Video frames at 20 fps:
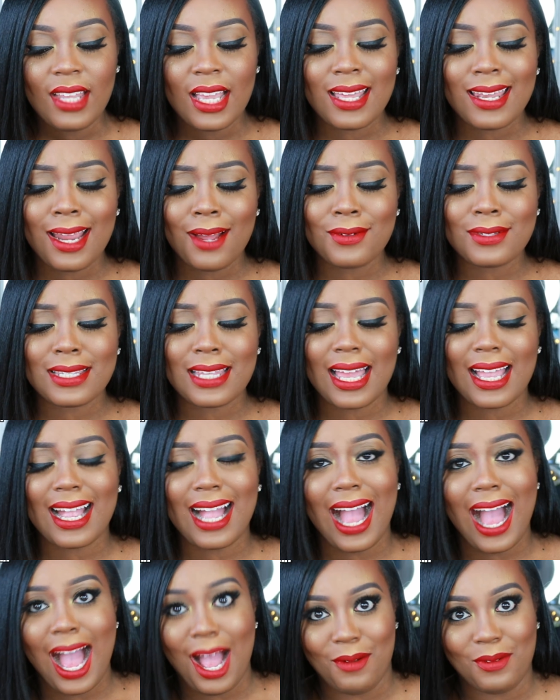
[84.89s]
And I was
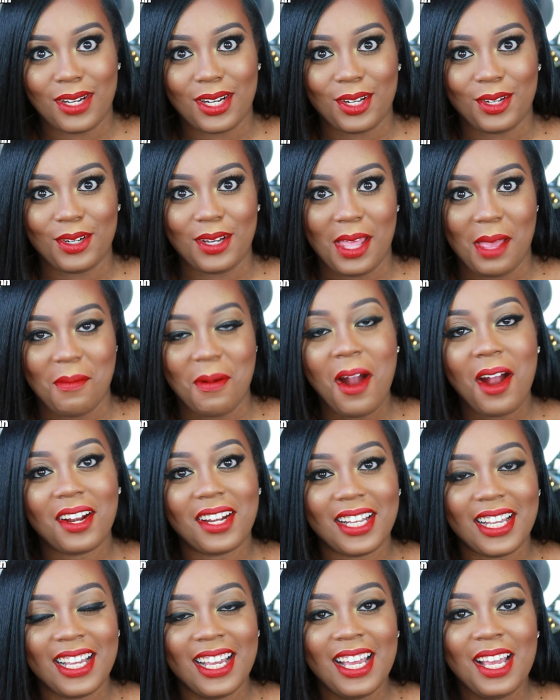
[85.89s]
like, I want to go to that
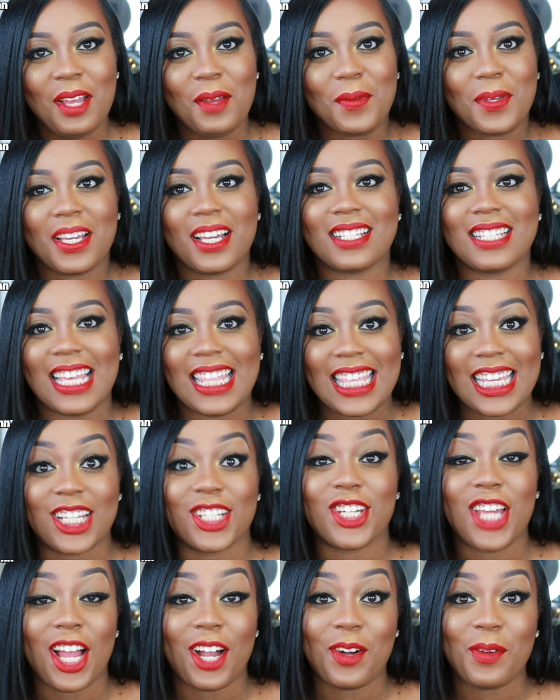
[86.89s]
party because I
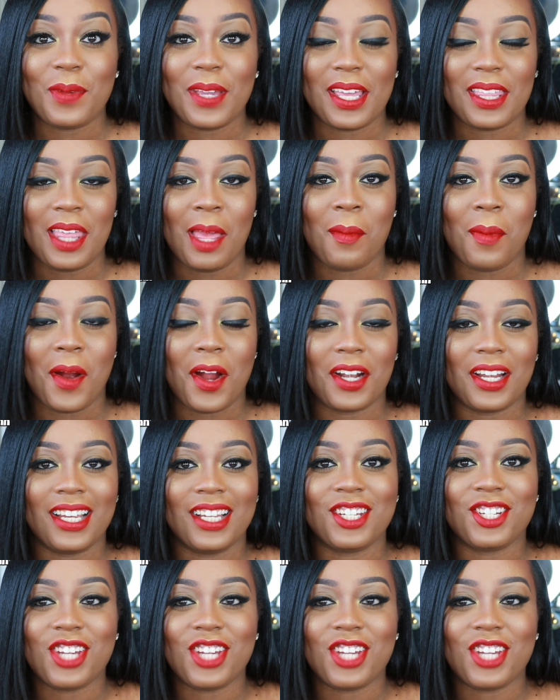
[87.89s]
think Jack will be at that party.